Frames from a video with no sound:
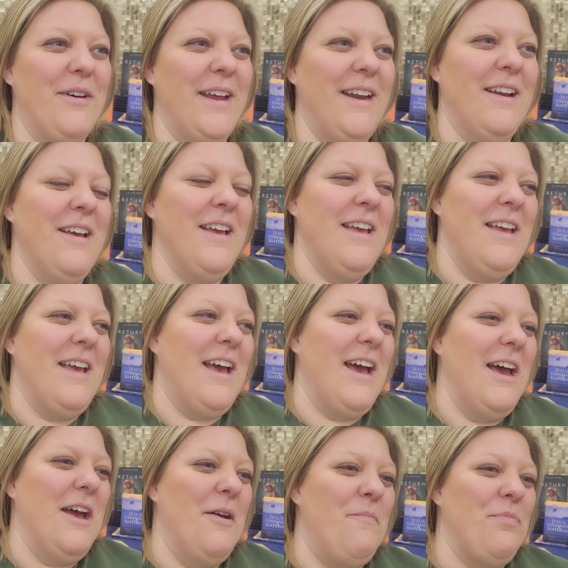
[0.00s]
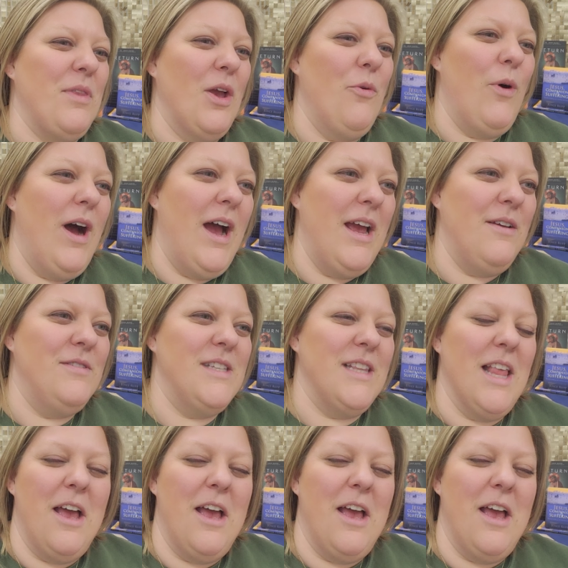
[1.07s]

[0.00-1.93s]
And um, wives,